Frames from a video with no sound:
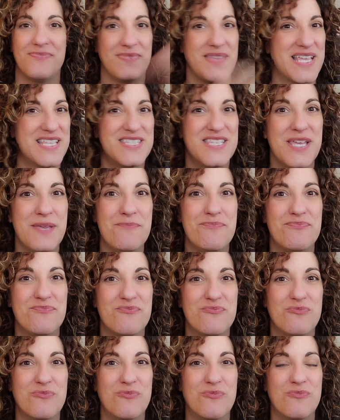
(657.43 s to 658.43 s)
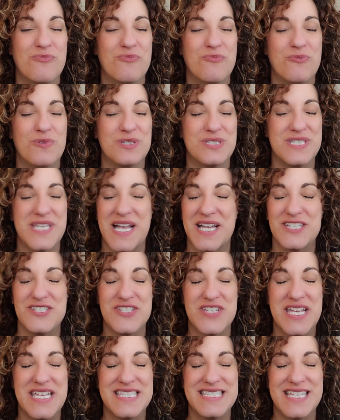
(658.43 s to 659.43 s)
that's it. We'll talk to
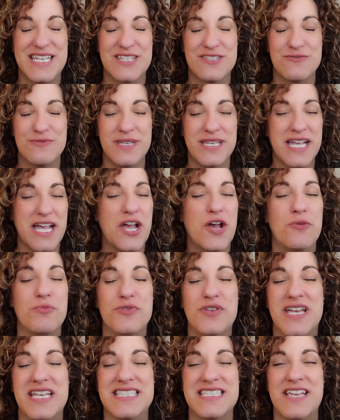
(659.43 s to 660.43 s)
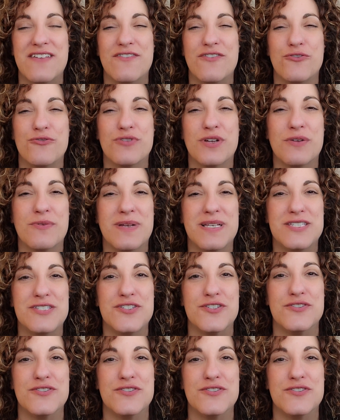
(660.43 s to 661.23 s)
you guys next week. I hope you guys have a great rest of